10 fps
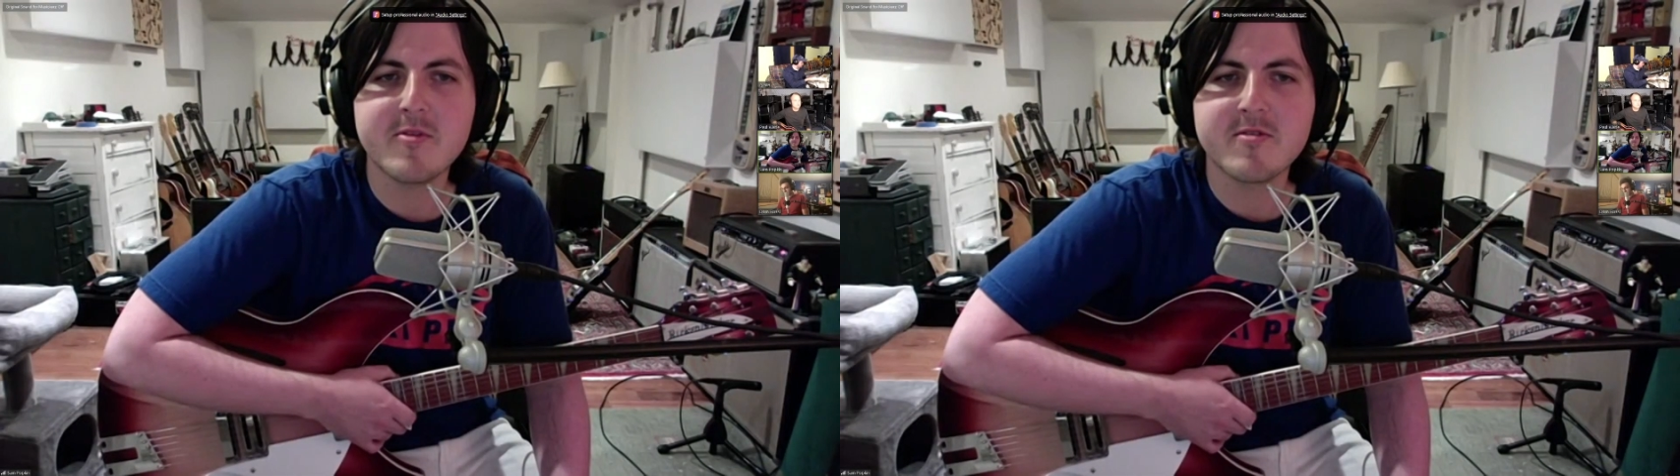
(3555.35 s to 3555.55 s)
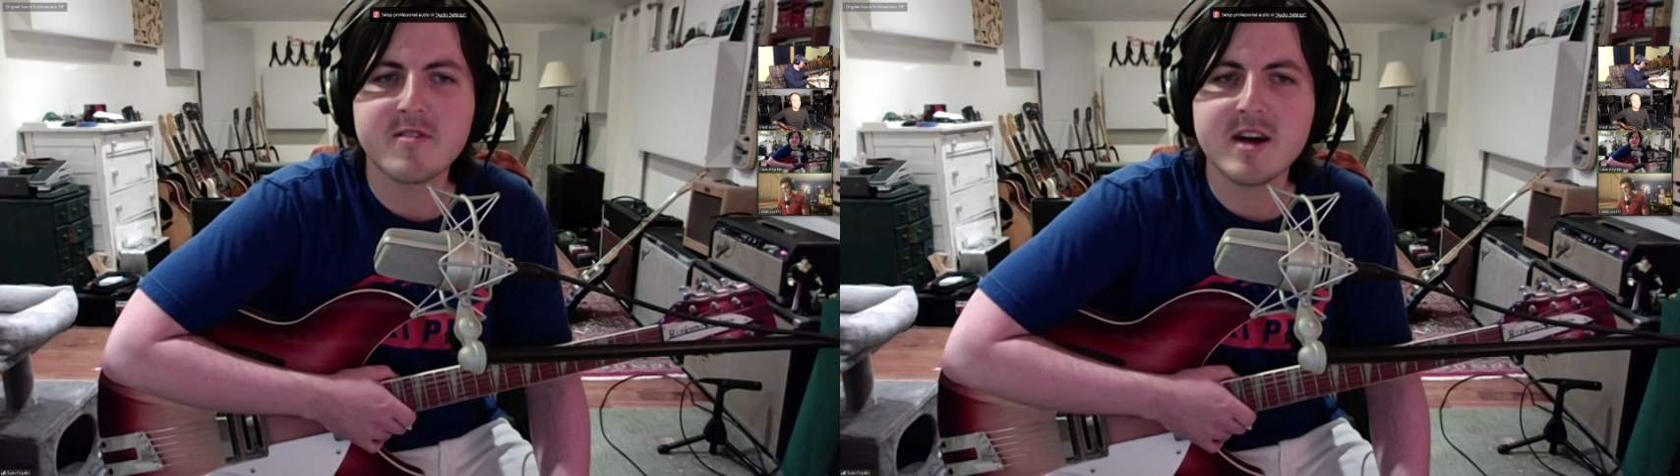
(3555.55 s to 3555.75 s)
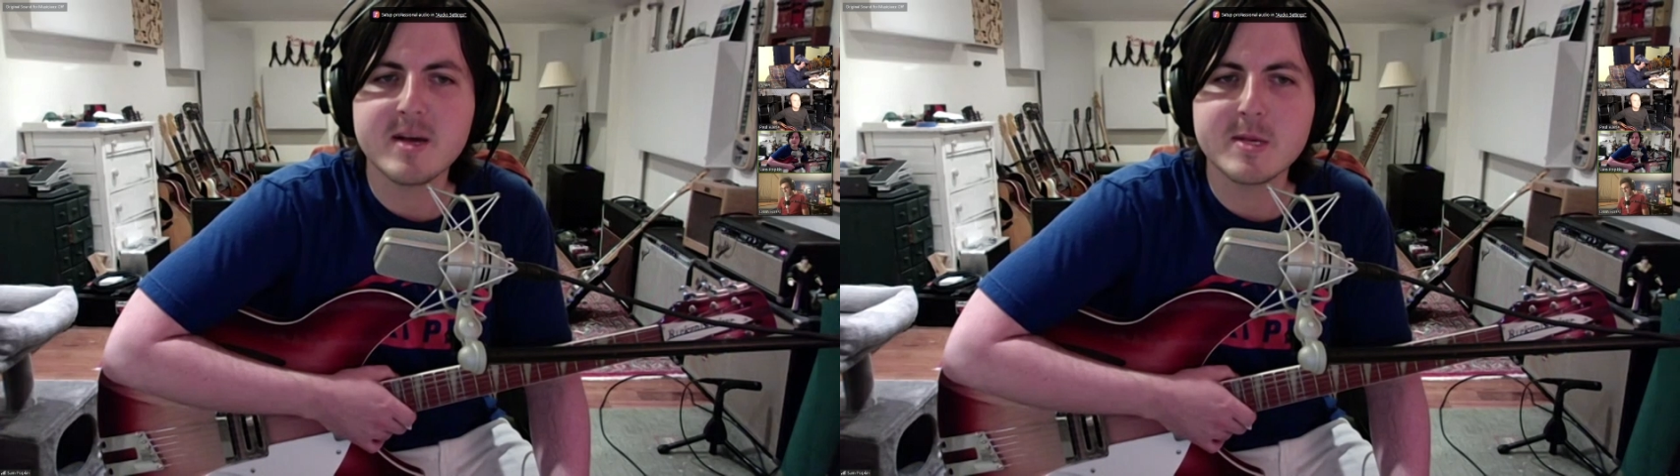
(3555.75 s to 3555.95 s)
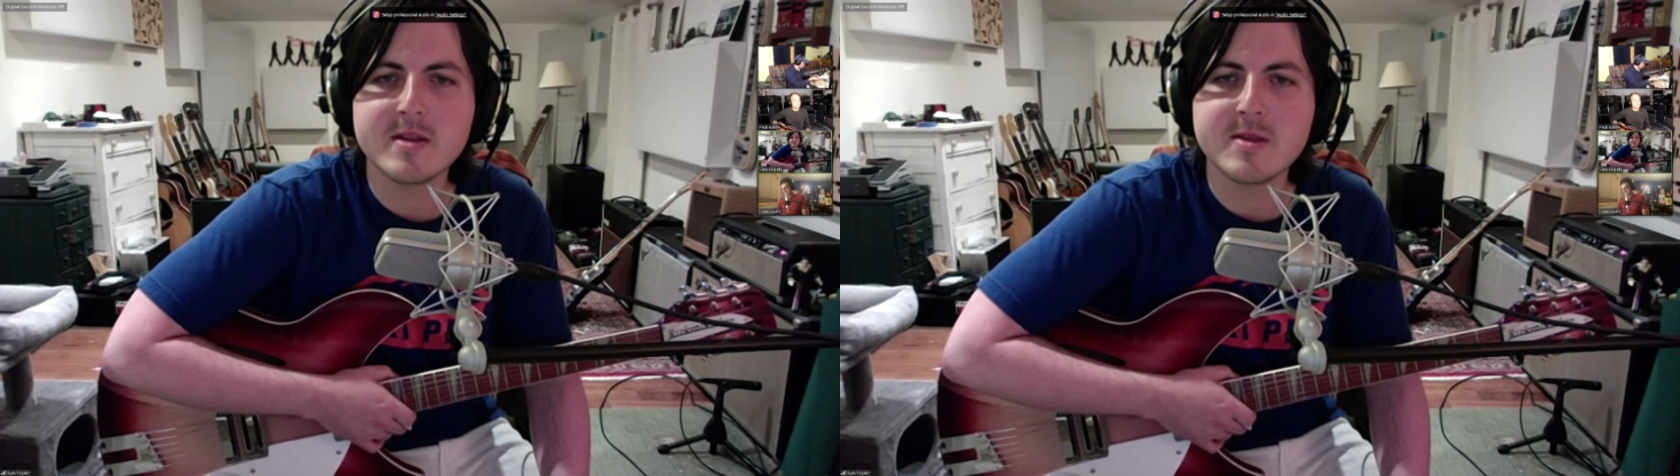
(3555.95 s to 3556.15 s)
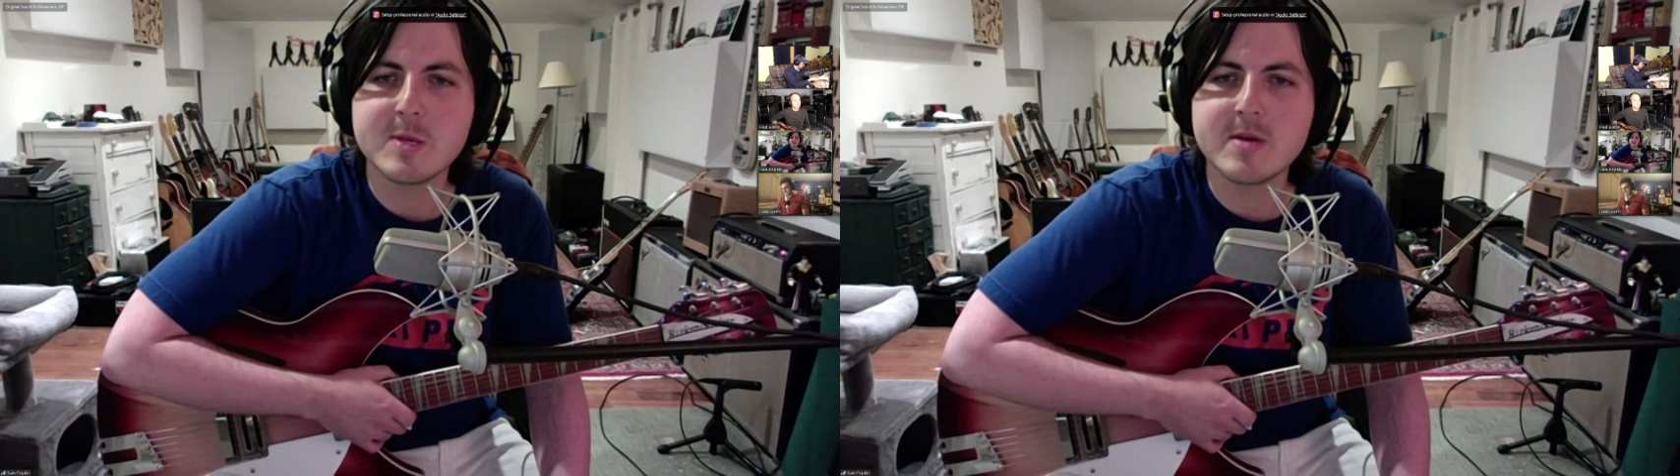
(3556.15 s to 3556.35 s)
Road closet
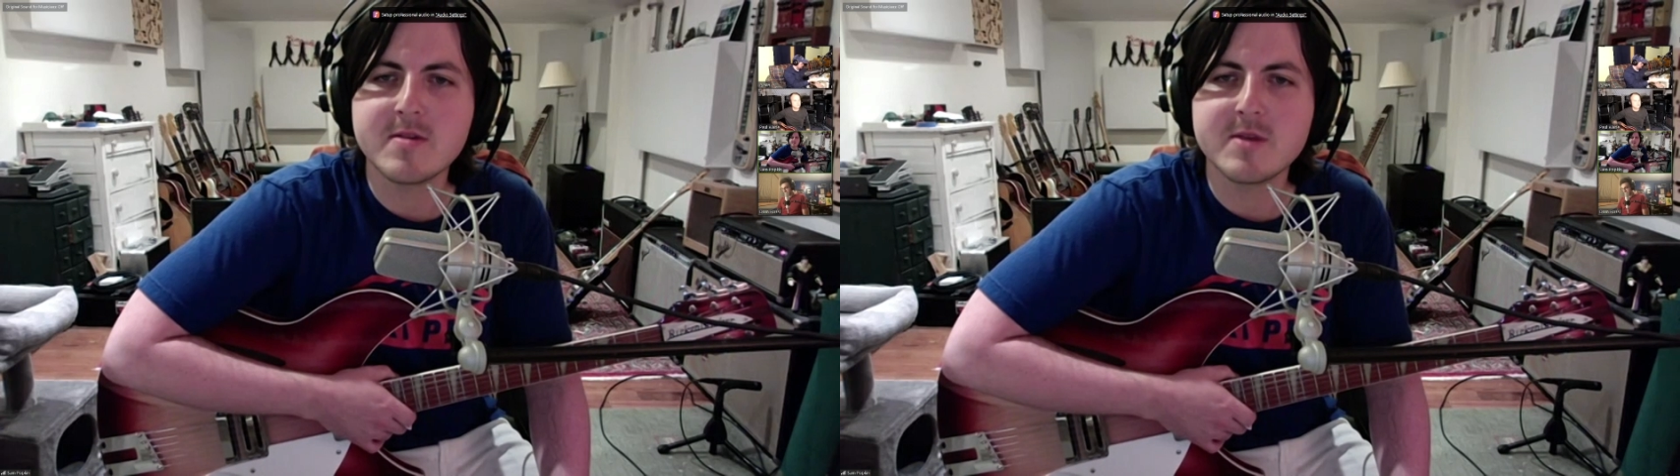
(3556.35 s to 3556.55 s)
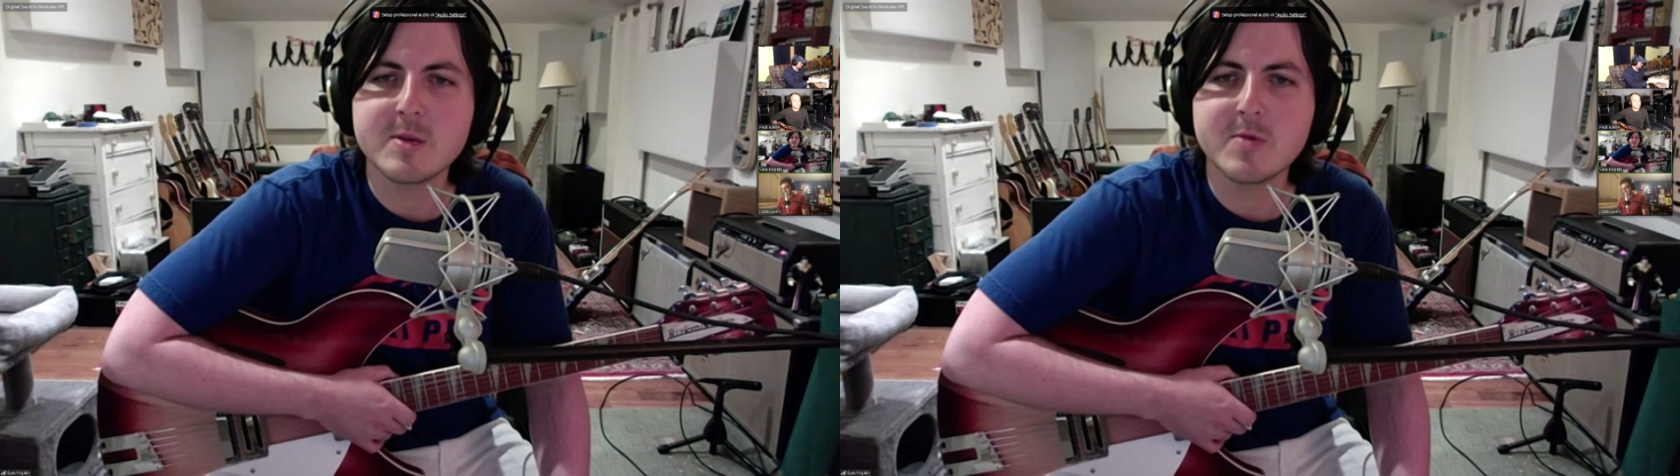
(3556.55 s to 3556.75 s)
and see all these